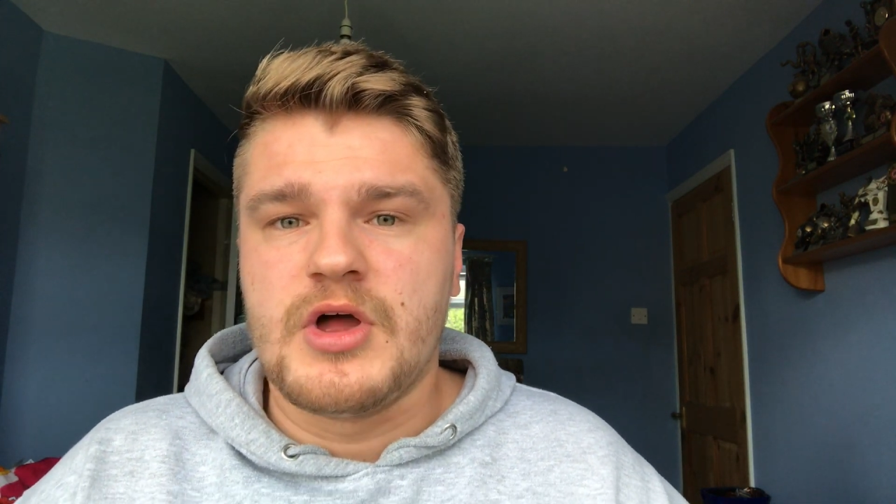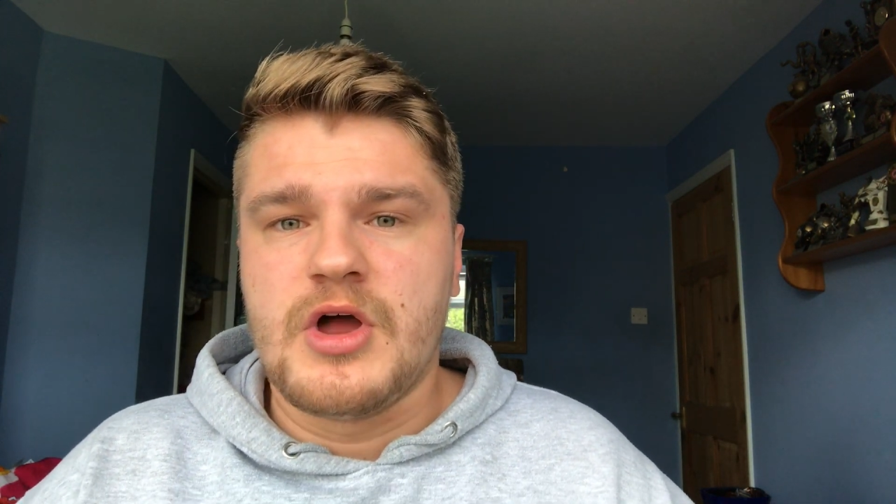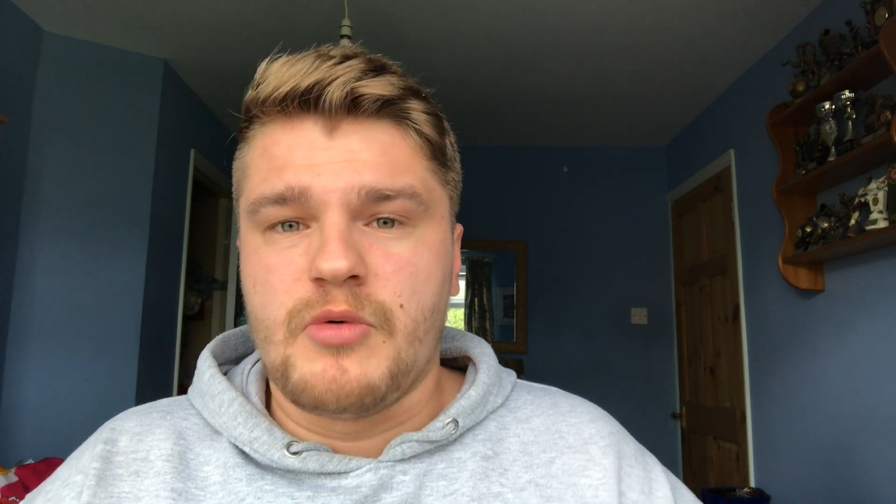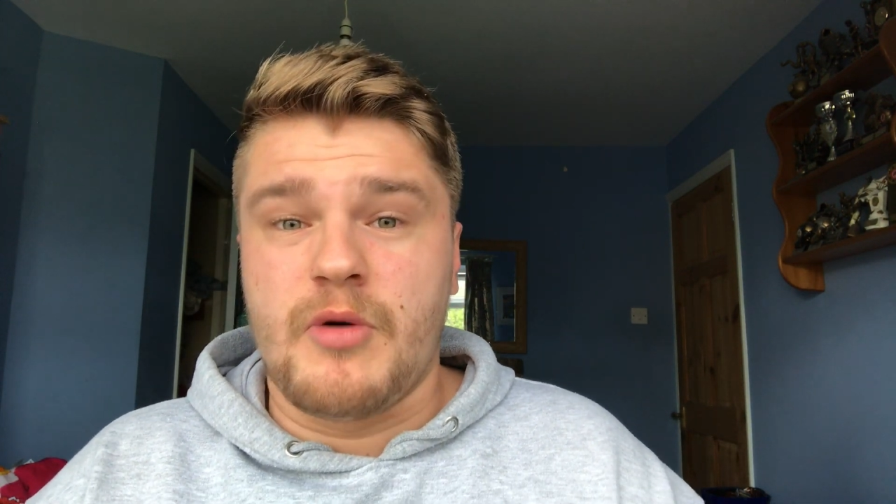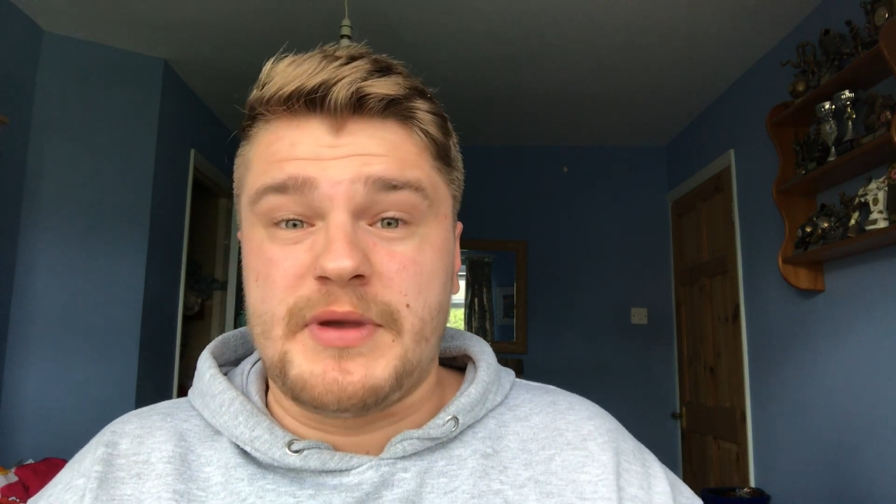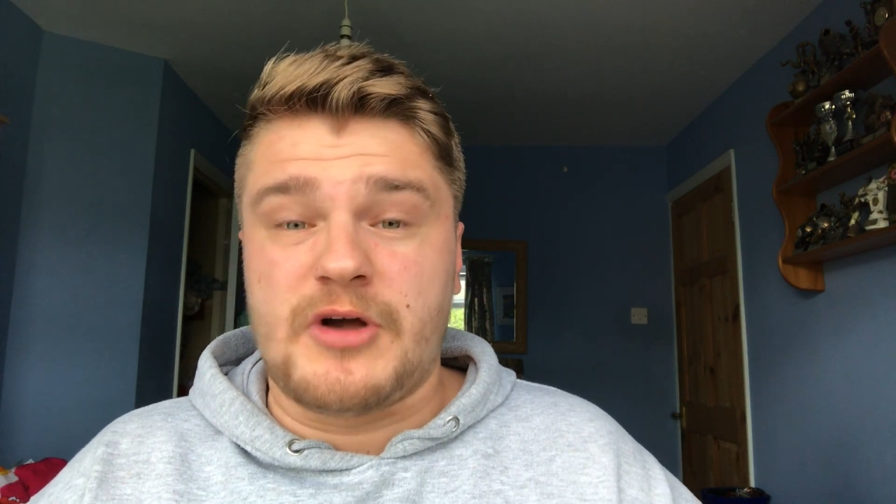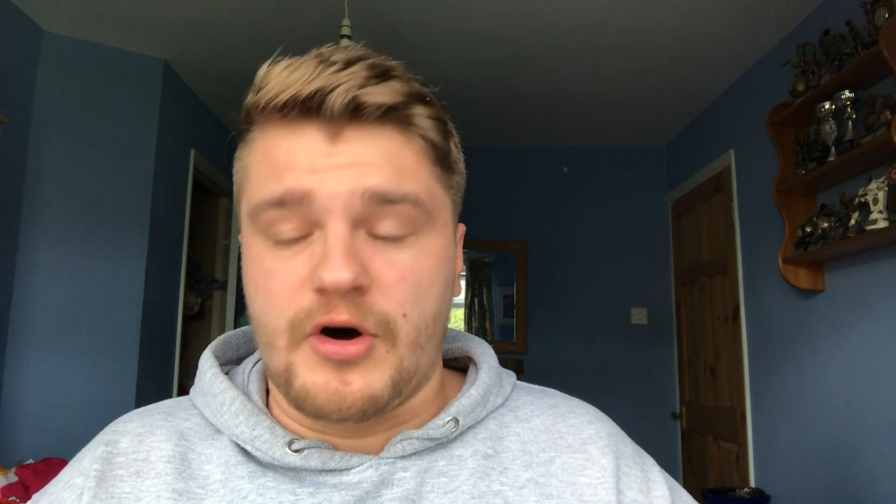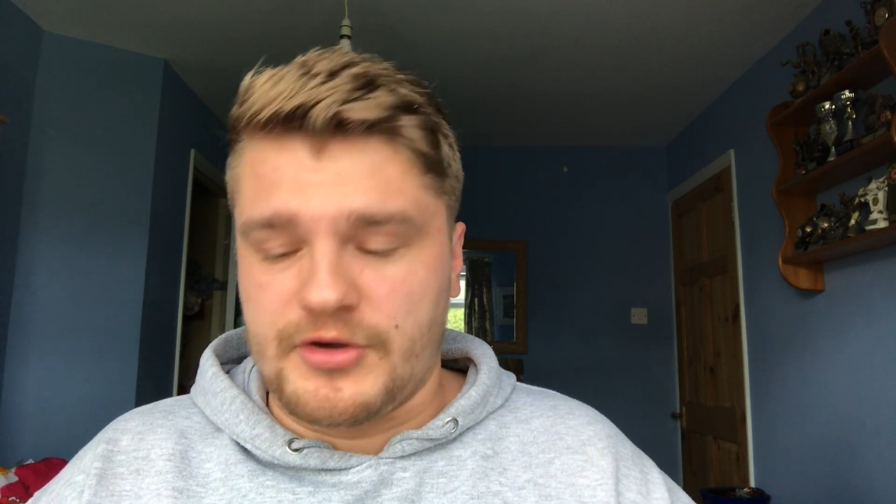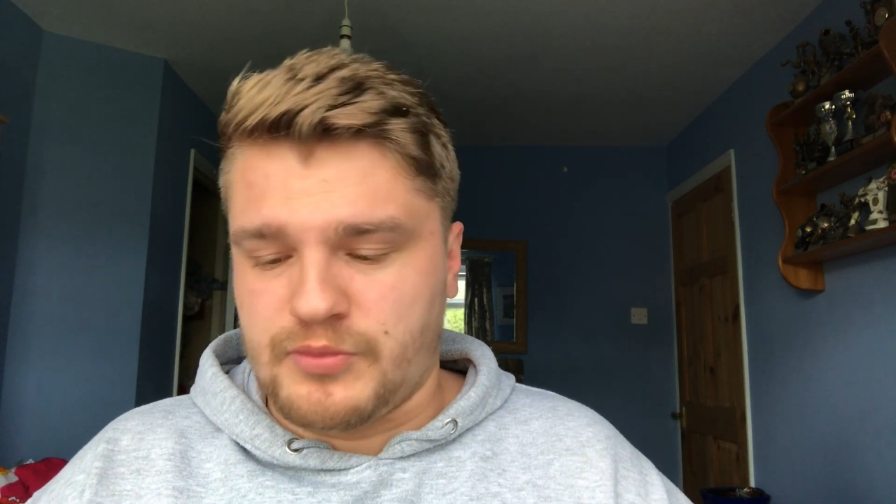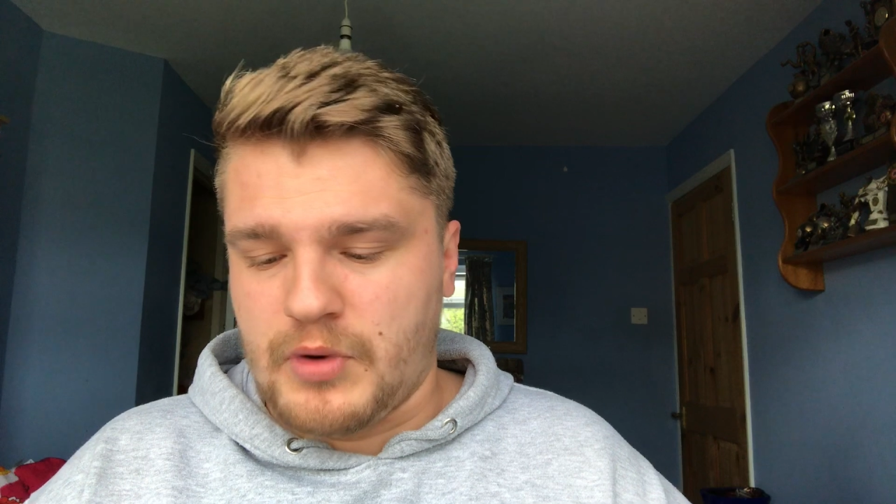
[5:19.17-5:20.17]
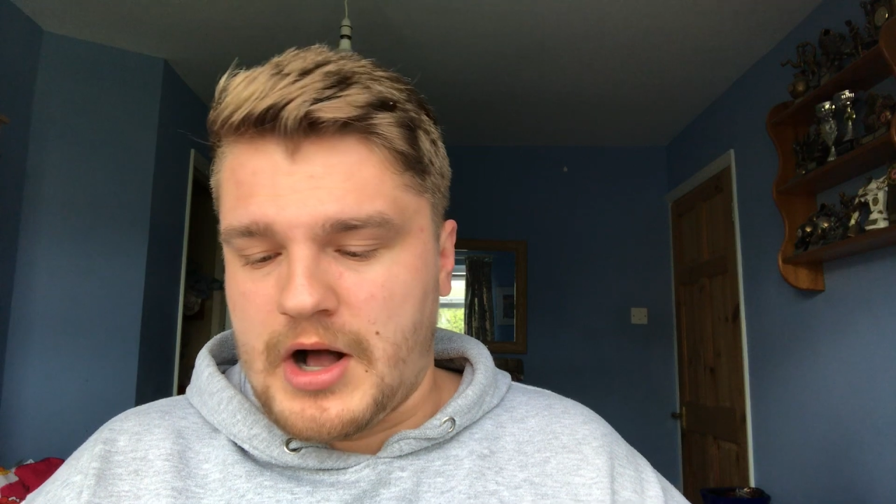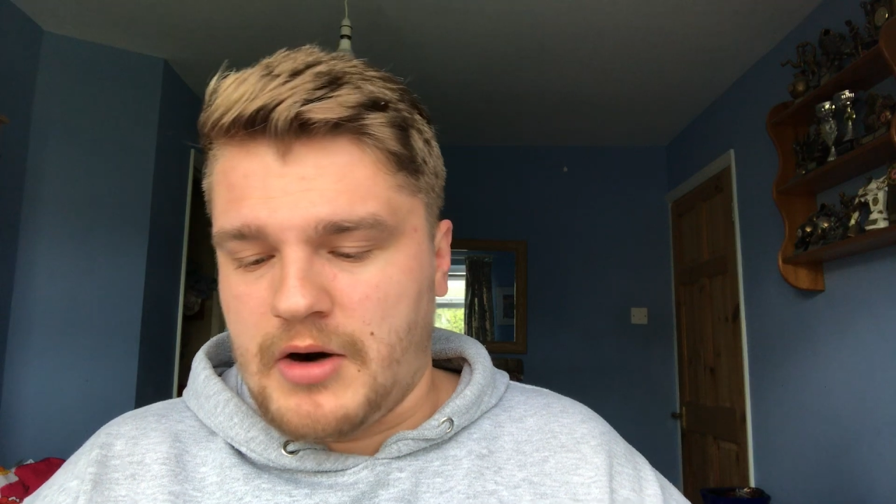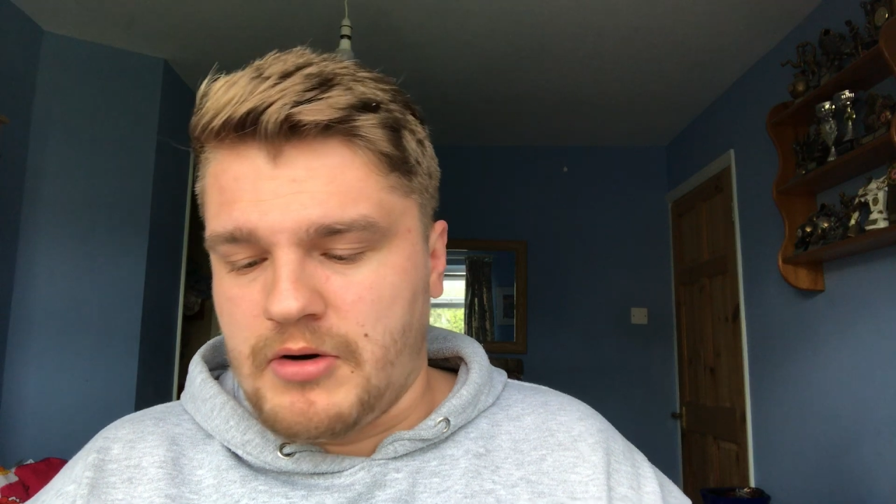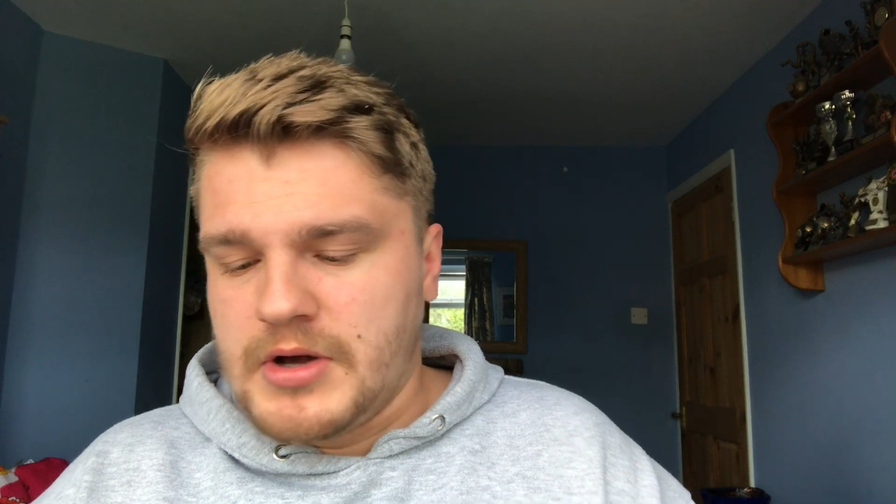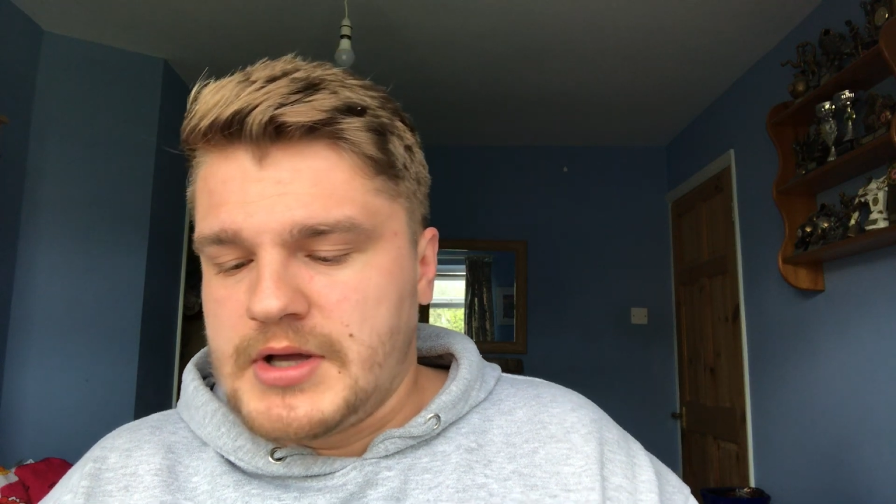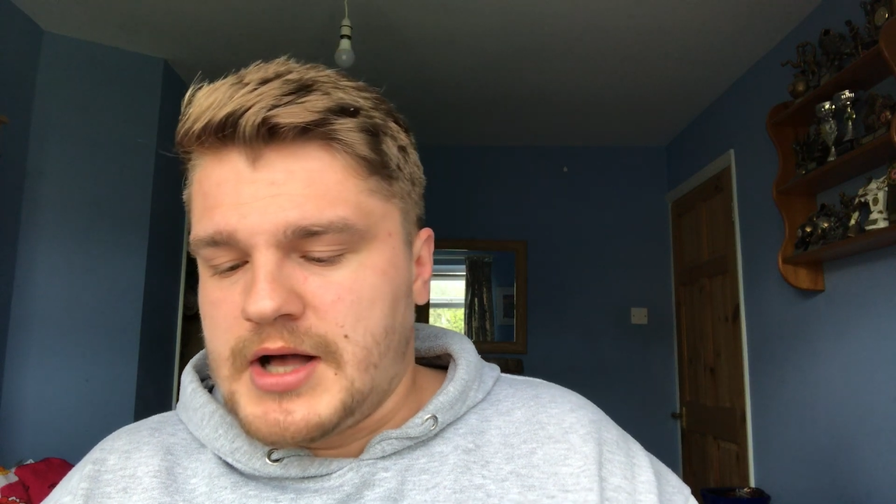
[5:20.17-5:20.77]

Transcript: will be gone as well.